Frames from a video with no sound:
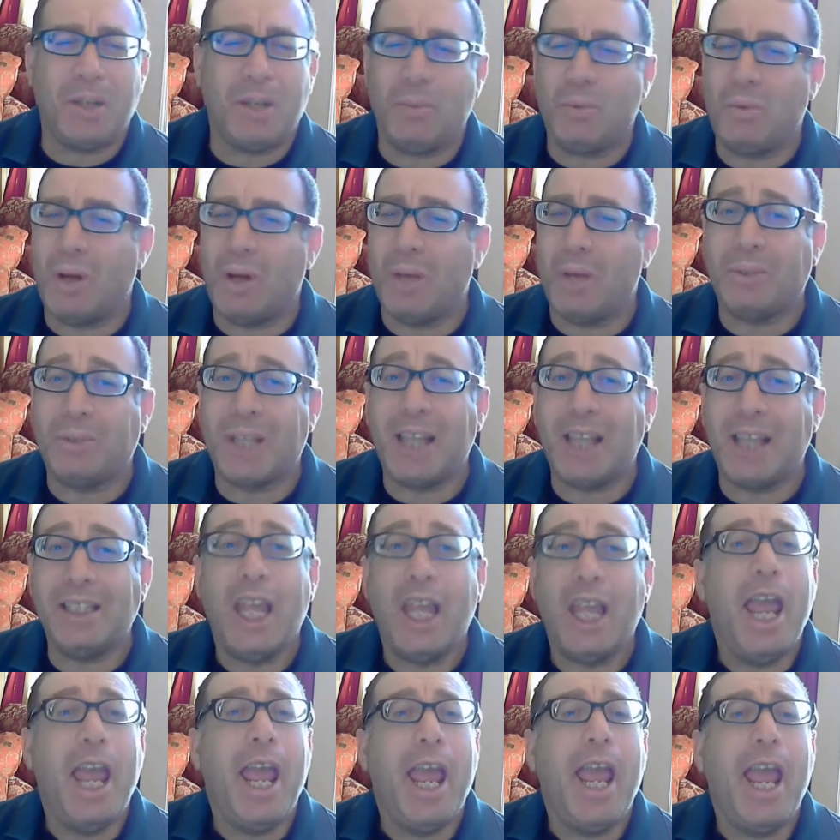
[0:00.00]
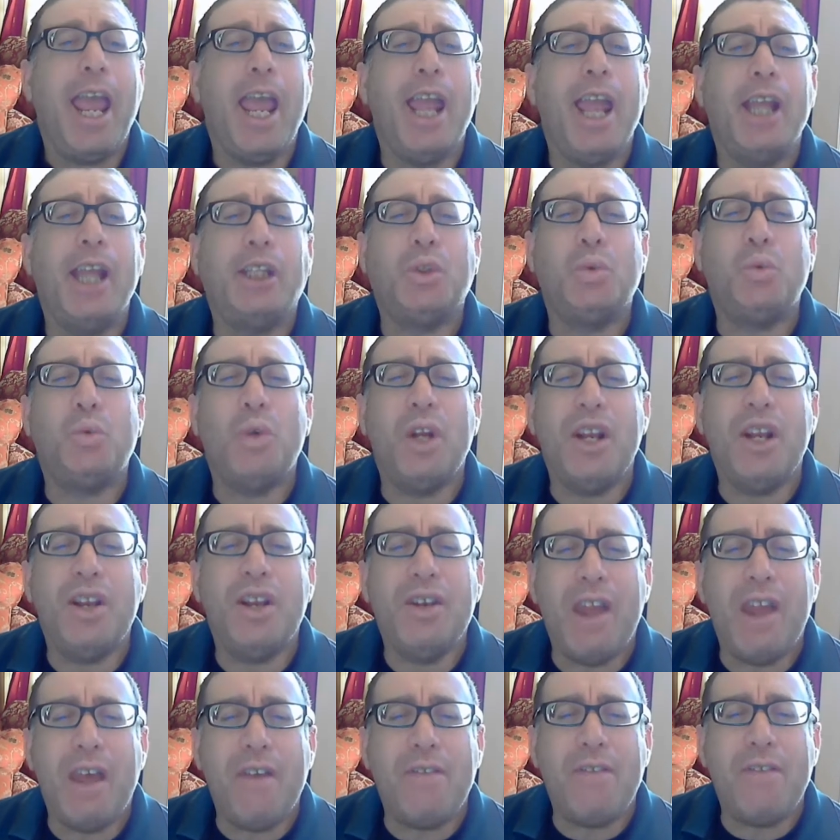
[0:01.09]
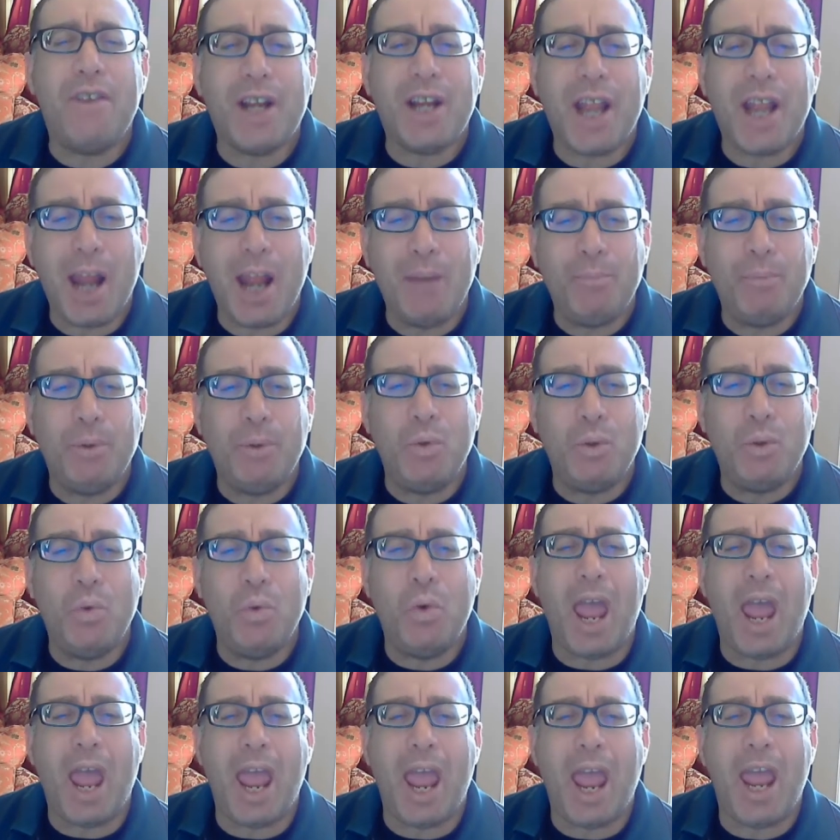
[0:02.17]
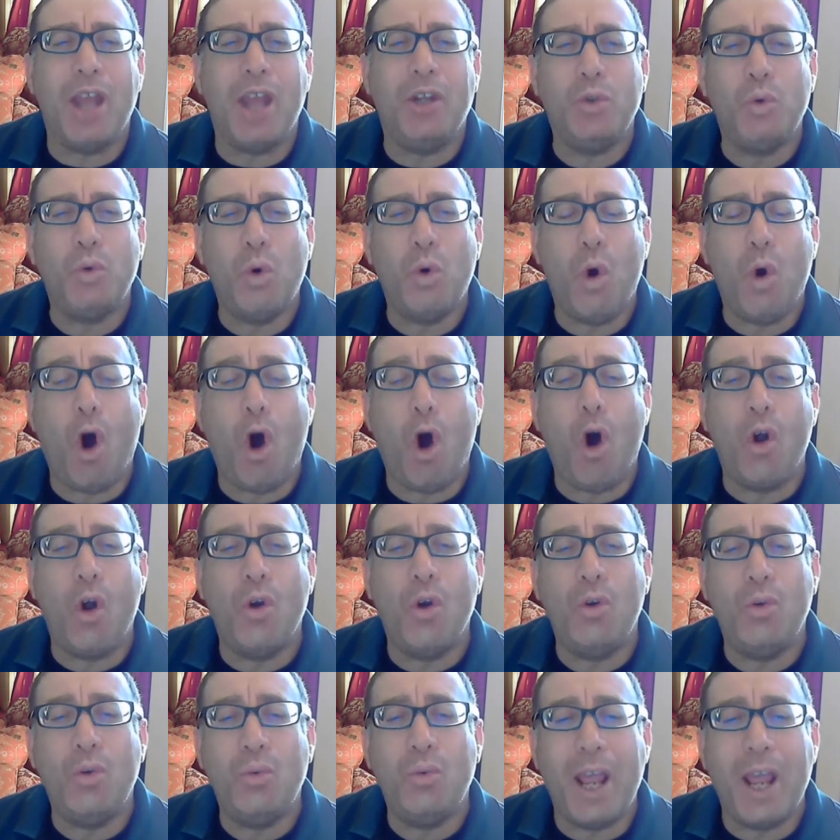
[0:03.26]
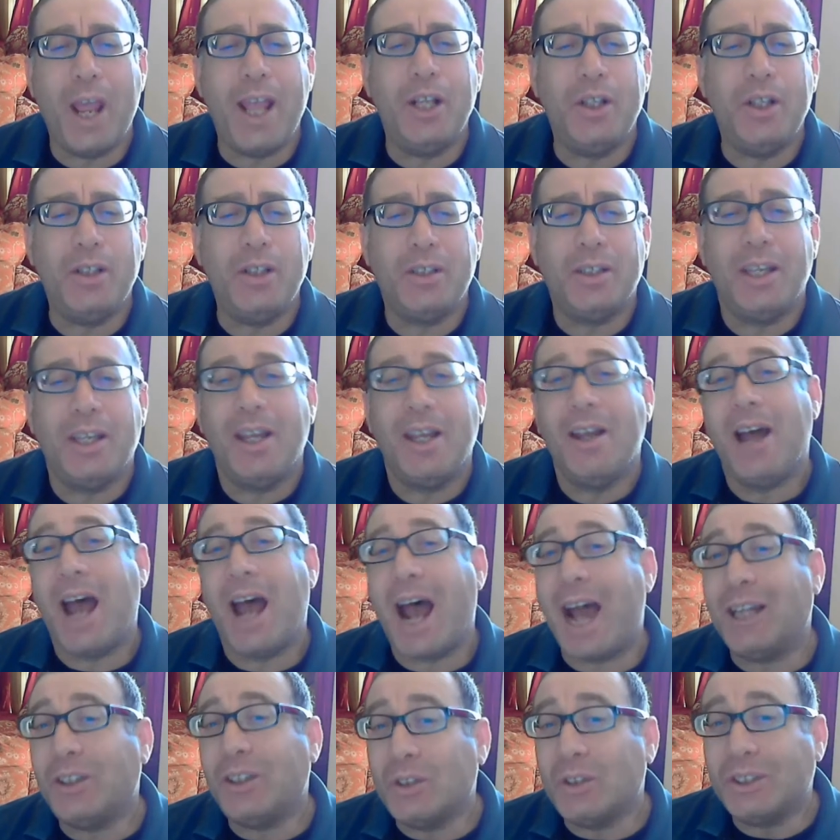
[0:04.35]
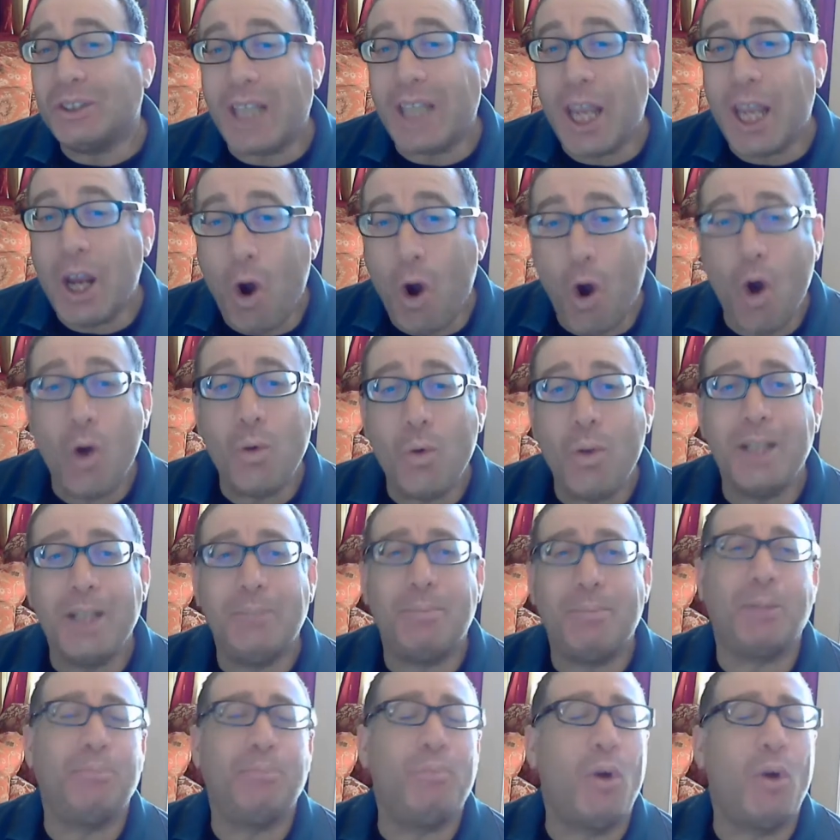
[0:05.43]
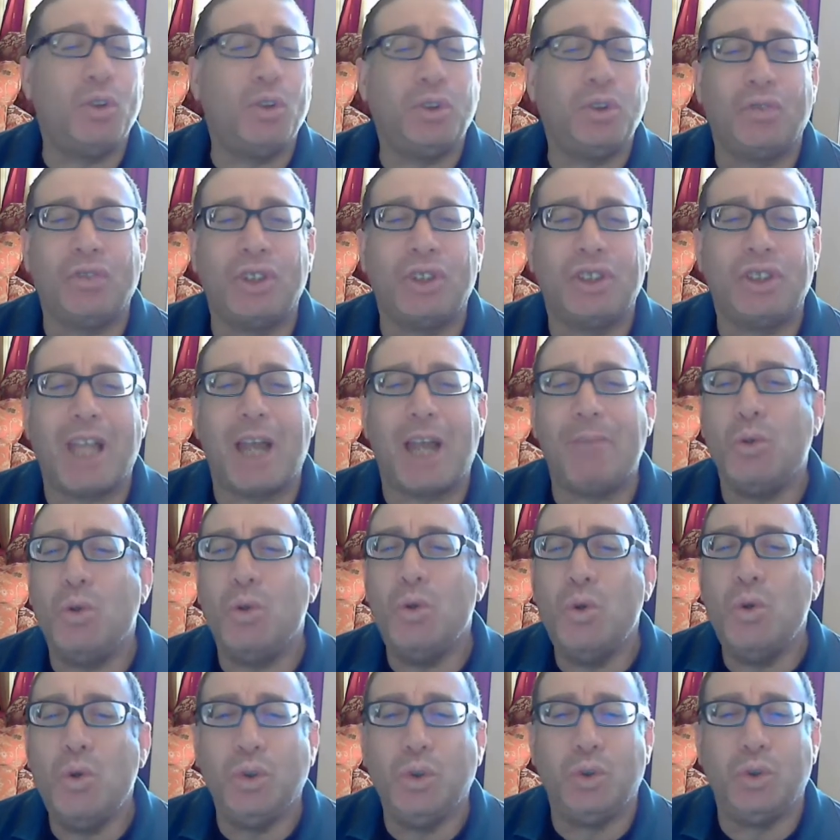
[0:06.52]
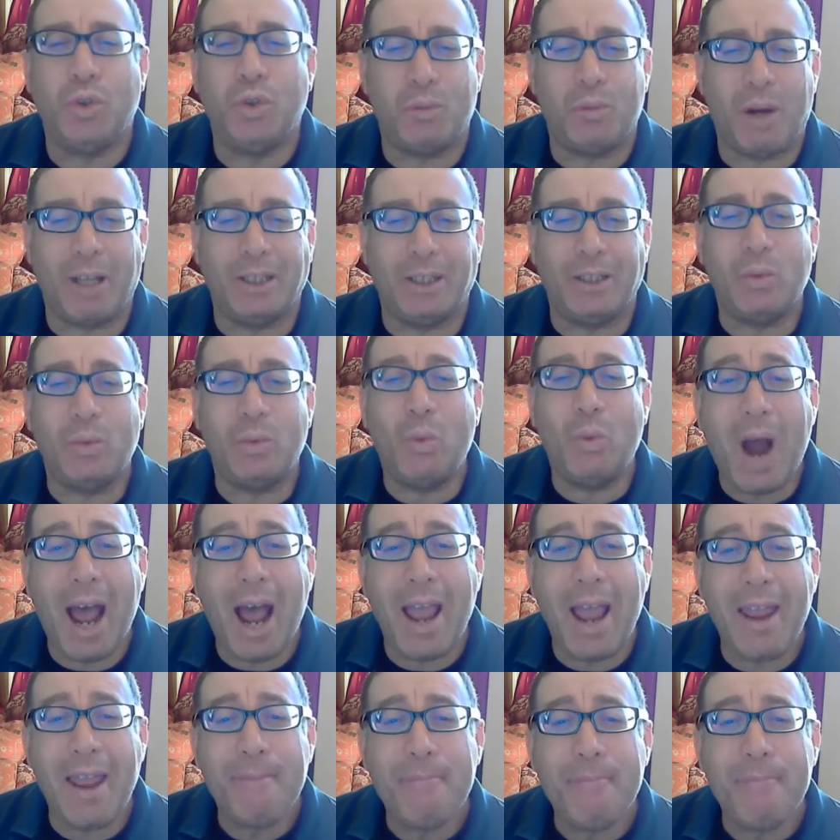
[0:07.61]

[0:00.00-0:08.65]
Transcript: and website, it will never help you, and you always, I don't say always, but most of the time you lose your money. Why?